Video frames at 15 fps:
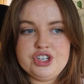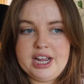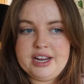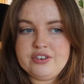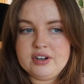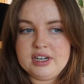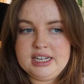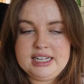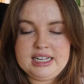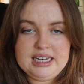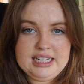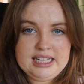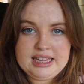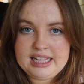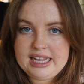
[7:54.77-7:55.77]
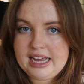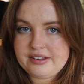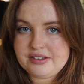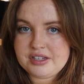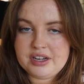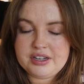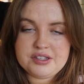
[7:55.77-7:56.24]
generally clean the
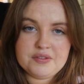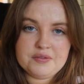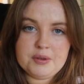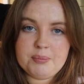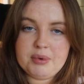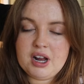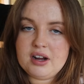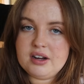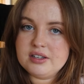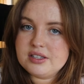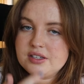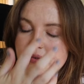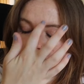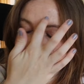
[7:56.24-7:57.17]
outsides of the plot